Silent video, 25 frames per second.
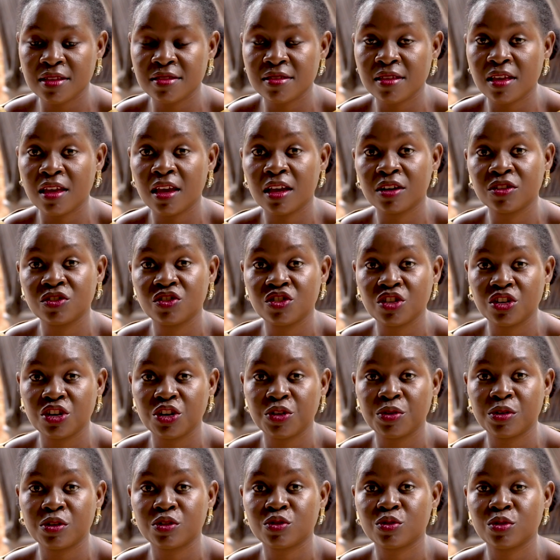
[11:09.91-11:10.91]
a young
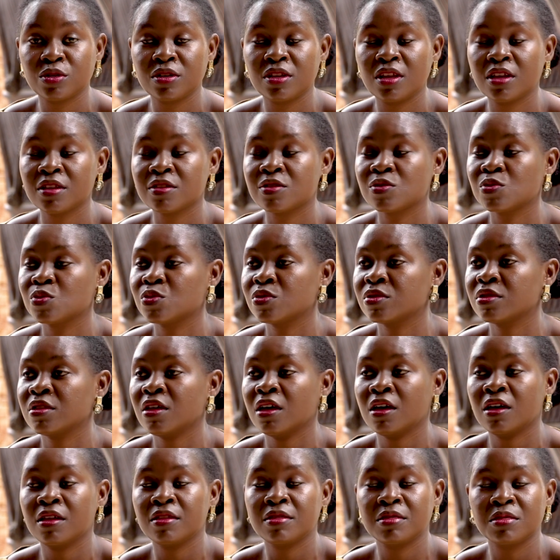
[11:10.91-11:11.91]
generation, yes,
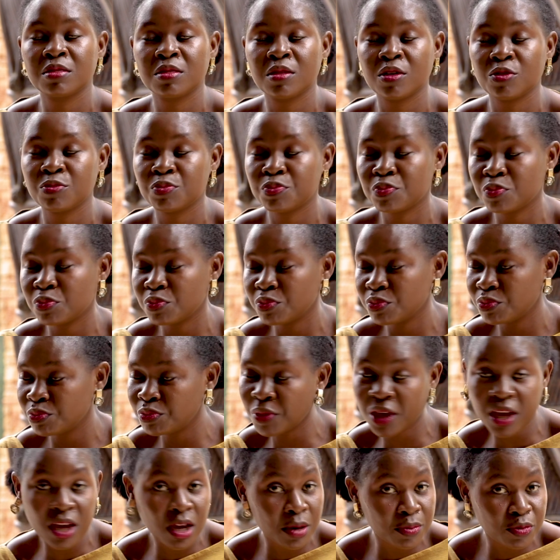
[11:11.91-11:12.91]
the
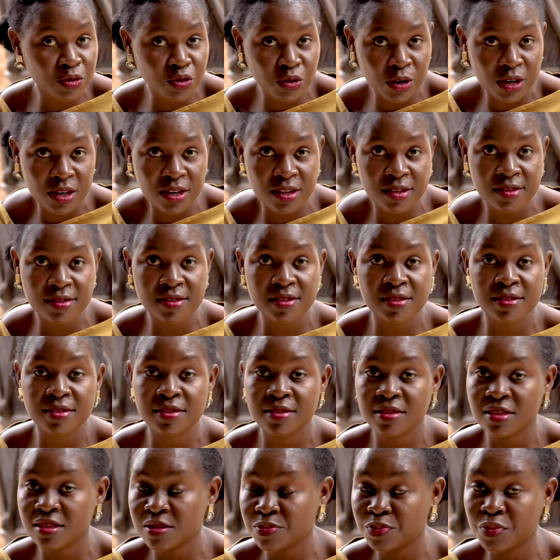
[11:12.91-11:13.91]
makeup trend is
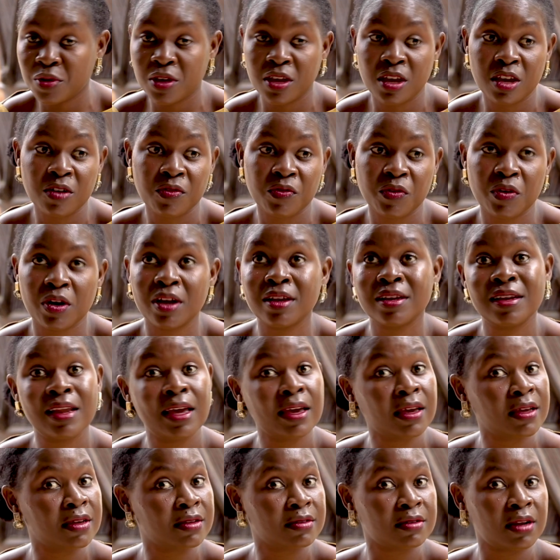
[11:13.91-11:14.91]
being ever, and
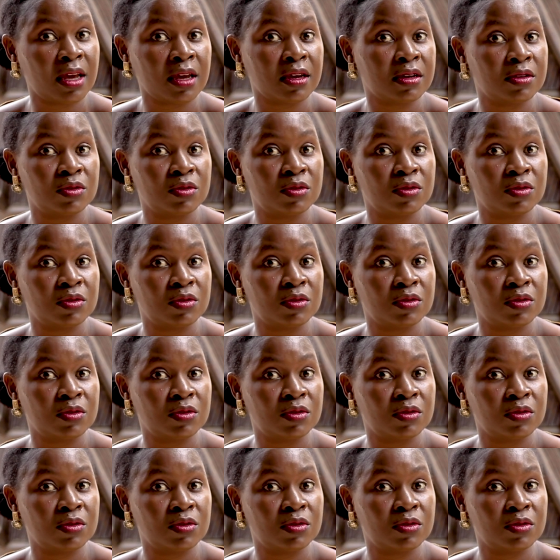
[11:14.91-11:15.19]
like